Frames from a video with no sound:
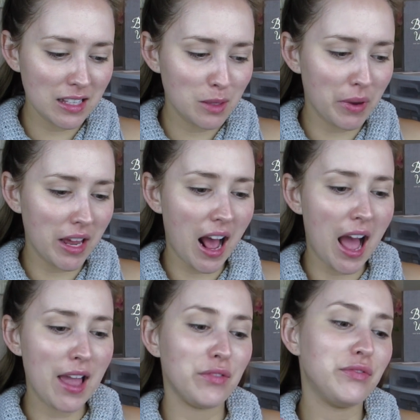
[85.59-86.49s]
this, but
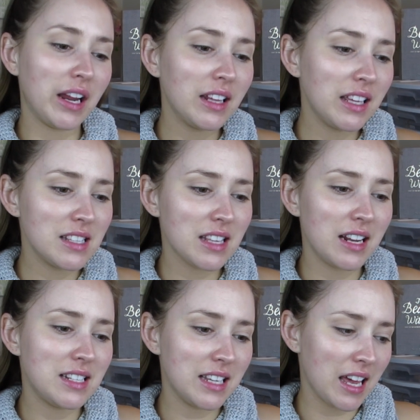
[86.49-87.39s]
I finally
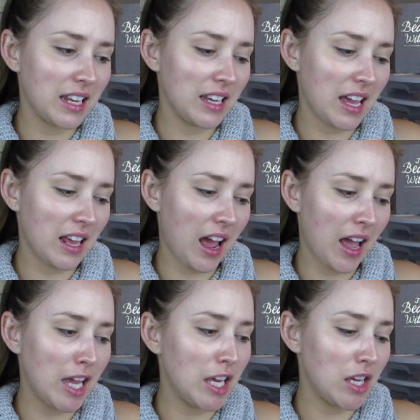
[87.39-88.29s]
decided to get it and
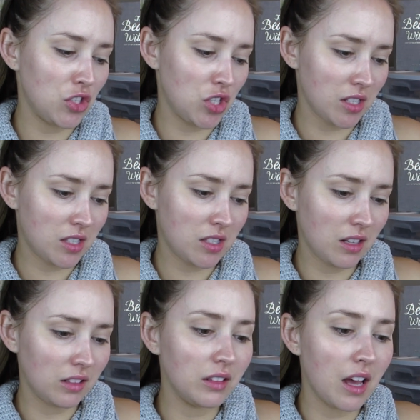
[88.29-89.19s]
I
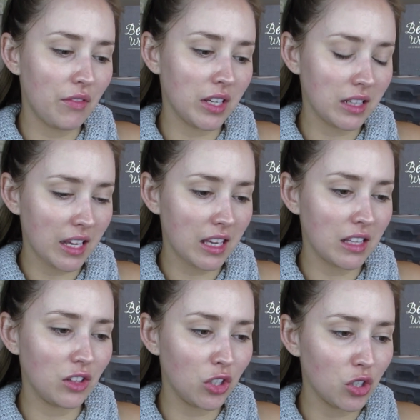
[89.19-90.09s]
just love it. Like,
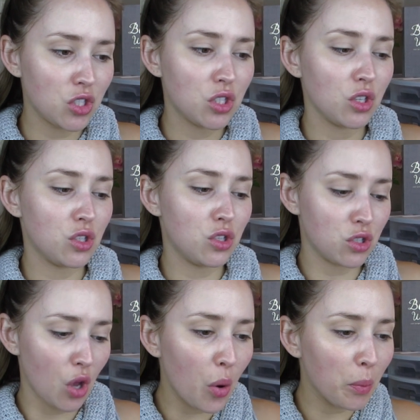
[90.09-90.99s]
it looks
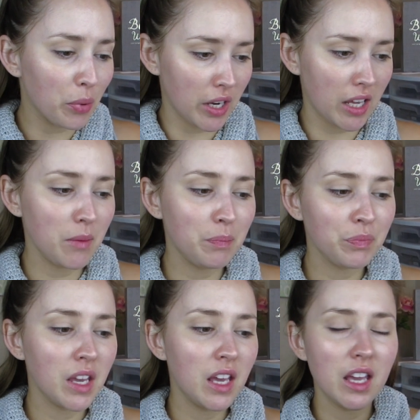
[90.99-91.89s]
so pretty.
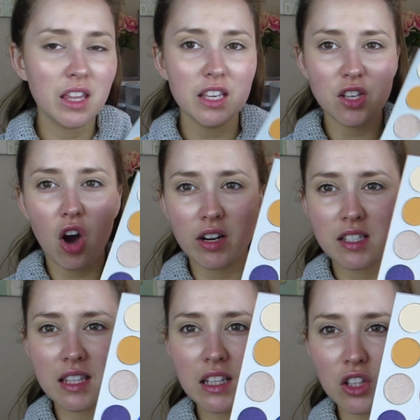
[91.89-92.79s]
This
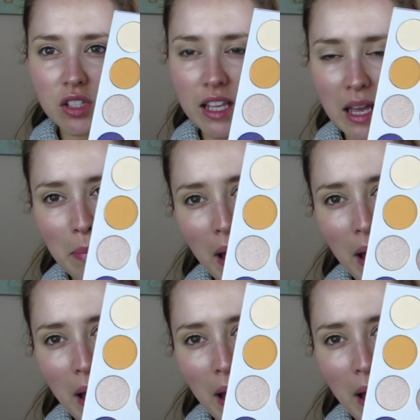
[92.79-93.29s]
honestly looks like a